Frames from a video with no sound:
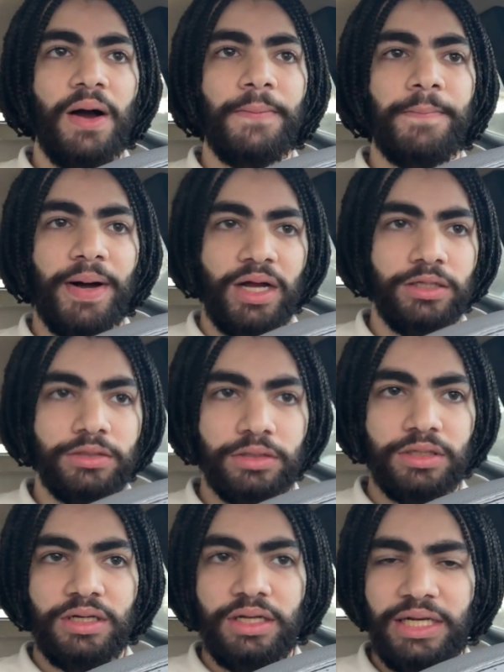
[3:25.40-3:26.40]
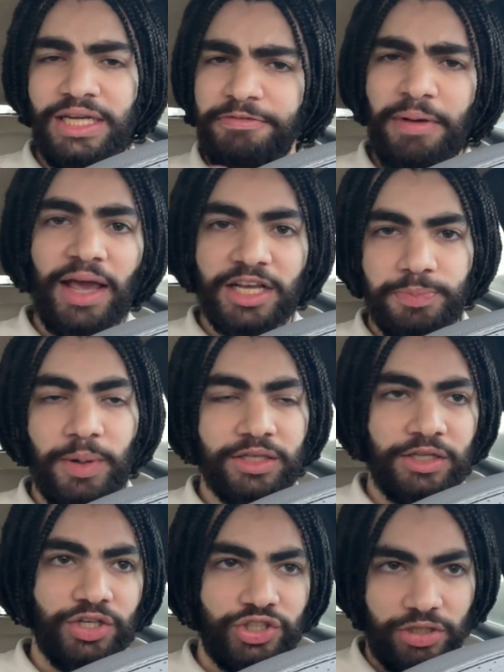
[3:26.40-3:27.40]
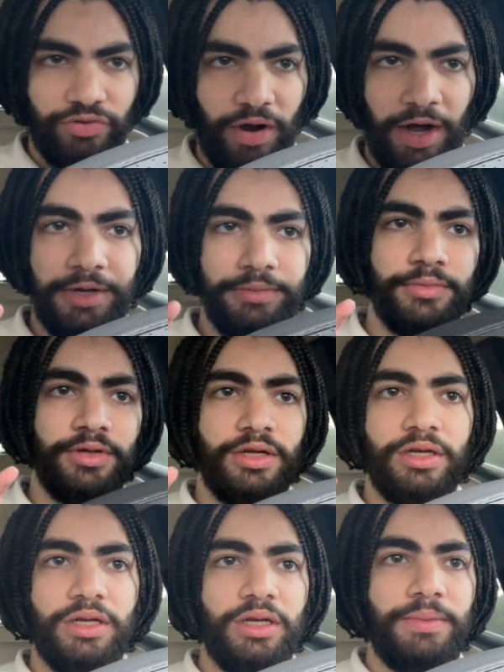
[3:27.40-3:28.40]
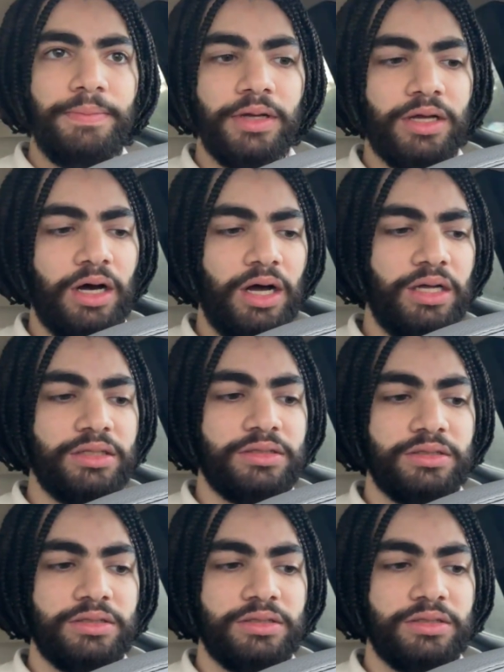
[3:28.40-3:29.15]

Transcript: But leave my expectation, right? Because